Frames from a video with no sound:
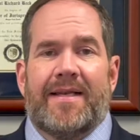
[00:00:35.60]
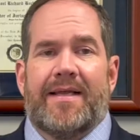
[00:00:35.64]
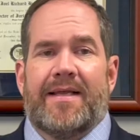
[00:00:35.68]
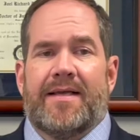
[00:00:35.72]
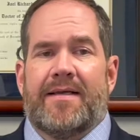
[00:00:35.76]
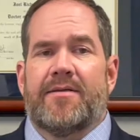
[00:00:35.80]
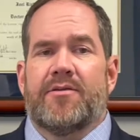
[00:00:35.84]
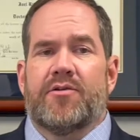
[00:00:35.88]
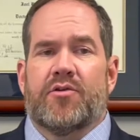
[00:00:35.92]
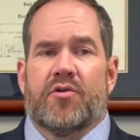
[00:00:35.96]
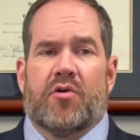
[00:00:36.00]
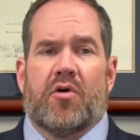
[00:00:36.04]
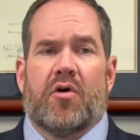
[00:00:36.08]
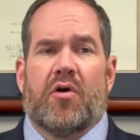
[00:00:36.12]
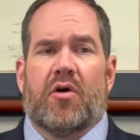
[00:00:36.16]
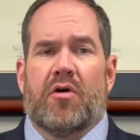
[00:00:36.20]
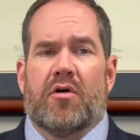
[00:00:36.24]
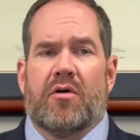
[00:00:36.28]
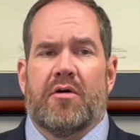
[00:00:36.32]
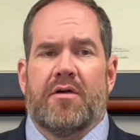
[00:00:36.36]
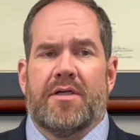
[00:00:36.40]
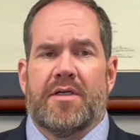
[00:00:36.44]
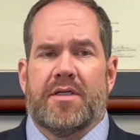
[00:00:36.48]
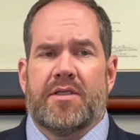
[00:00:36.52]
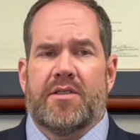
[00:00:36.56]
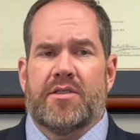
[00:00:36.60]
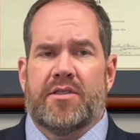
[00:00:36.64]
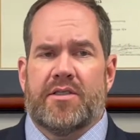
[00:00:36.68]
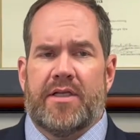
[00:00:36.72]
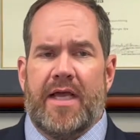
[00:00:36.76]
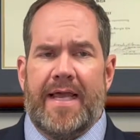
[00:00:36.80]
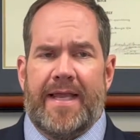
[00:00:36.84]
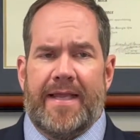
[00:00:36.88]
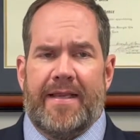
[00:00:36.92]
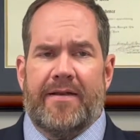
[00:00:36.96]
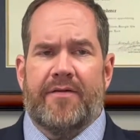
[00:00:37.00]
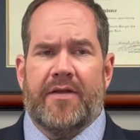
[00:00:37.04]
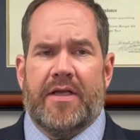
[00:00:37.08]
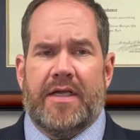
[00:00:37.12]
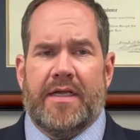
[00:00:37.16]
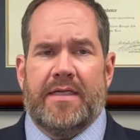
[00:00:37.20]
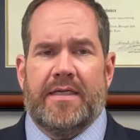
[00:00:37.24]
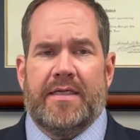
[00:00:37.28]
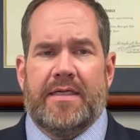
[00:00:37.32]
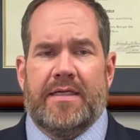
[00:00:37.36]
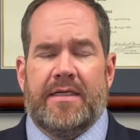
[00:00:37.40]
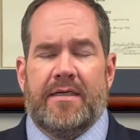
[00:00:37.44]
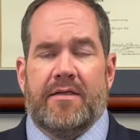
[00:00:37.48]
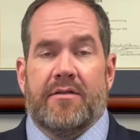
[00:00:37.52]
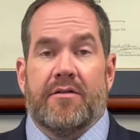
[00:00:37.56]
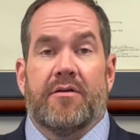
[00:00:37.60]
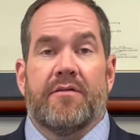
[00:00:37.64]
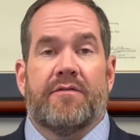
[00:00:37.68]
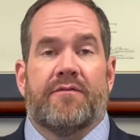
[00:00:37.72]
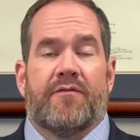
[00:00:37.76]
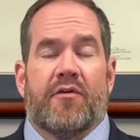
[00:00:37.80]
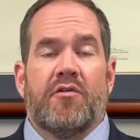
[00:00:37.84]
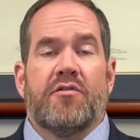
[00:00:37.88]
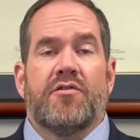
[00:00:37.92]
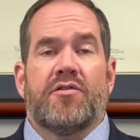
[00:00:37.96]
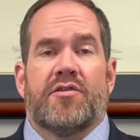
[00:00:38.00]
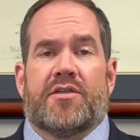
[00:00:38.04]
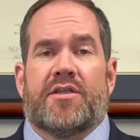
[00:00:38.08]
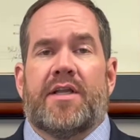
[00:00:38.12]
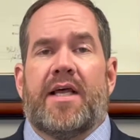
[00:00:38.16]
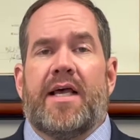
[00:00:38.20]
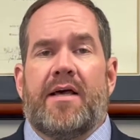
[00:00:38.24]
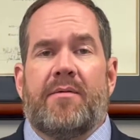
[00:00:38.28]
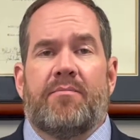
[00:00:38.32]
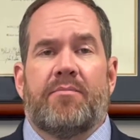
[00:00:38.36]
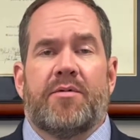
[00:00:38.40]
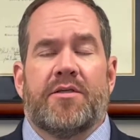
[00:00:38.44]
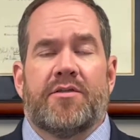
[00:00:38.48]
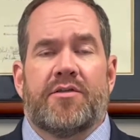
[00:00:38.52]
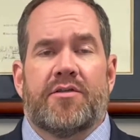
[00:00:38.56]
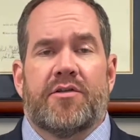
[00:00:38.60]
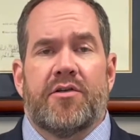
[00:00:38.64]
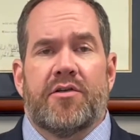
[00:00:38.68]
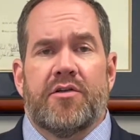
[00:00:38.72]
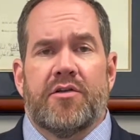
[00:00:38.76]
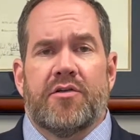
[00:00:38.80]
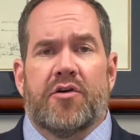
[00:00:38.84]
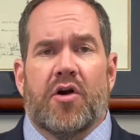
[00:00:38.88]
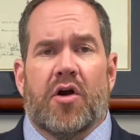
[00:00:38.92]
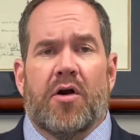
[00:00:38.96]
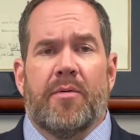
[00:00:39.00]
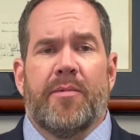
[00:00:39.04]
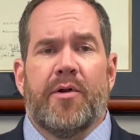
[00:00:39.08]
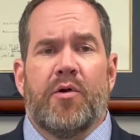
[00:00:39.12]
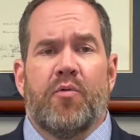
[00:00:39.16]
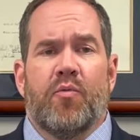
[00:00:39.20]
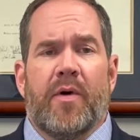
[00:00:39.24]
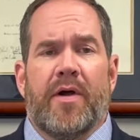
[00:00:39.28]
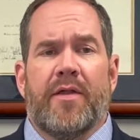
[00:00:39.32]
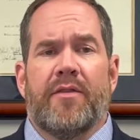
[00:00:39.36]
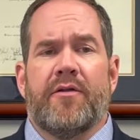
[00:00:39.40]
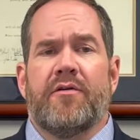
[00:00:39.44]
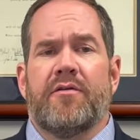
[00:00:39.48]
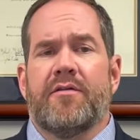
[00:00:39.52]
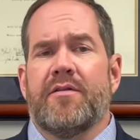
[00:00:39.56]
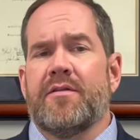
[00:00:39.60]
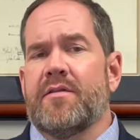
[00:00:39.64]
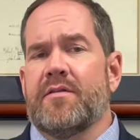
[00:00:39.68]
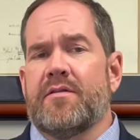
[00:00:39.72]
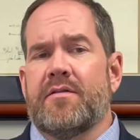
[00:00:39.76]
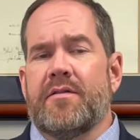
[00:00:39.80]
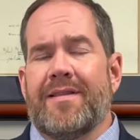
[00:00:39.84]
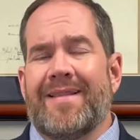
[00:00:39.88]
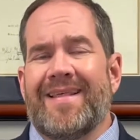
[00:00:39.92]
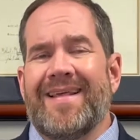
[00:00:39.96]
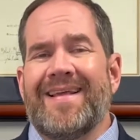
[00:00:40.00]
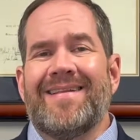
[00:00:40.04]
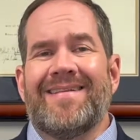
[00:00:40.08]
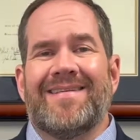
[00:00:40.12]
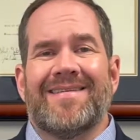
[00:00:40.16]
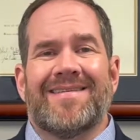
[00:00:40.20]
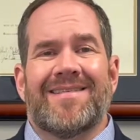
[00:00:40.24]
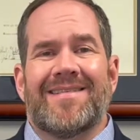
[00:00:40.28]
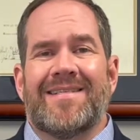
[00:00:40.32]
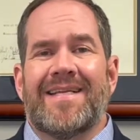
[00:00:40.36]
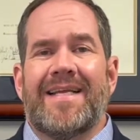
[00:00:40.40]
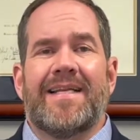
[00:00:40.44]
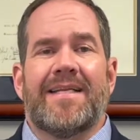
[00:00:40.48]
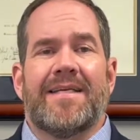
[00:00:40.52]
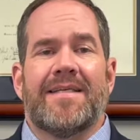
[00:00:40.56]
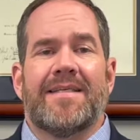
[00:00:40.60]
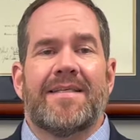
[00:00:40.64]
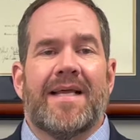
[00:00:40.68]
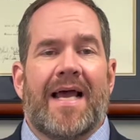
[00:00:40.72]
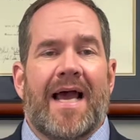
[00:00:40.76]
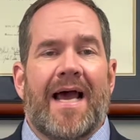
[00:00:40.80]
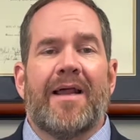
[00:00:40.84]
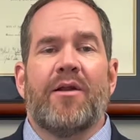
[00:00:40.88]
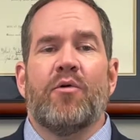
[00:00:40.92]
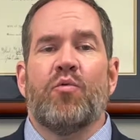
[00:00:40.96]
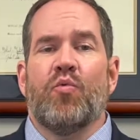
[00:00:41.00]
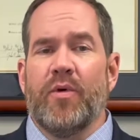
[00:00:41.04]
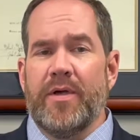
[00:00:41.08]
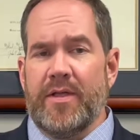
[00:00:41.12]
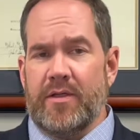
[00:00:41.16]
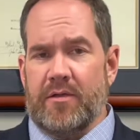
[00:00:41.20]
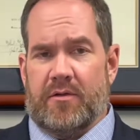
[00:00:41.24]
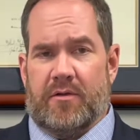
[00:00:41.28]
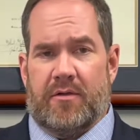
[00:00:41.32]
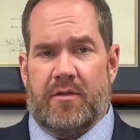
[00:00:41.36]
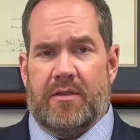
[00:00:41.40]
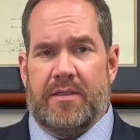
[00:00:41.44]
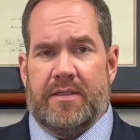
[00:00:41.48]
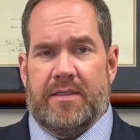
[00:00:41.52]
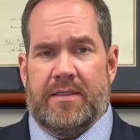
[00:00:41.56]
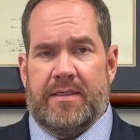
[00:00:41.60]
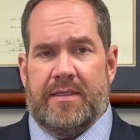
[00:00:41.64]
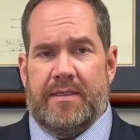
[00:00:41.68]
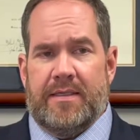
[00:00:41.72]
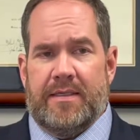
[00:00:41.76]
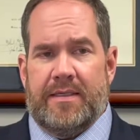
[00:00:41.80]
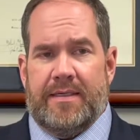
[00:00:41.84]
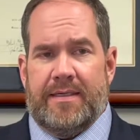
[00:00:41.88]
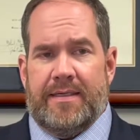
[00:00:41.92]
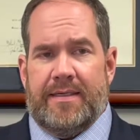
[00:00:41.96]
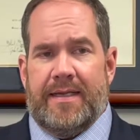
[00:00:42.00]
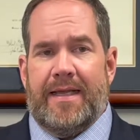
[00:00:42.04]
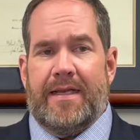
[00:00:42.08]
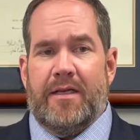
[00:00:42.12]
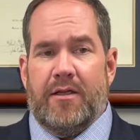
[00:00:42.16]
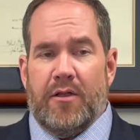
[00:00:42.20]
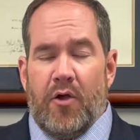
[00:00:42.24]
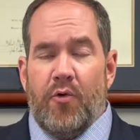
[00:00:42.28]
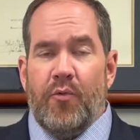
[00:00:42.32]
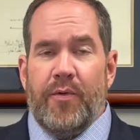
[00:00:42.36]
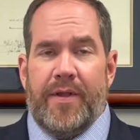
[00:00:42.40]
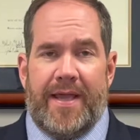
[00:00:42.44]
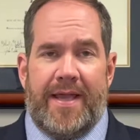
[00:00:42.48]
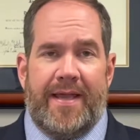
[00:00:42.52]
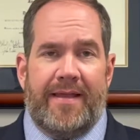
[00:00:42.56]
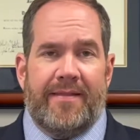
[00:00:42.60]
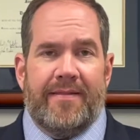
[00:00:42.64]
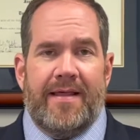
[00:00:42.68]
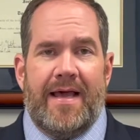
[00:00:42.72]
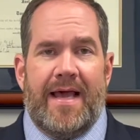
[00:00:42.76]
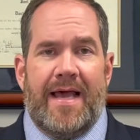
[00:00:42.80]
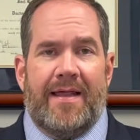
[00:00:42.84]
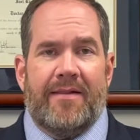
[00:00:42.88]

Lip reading: his or her estate, the first step is to determine whether the decedent had a will and locate that.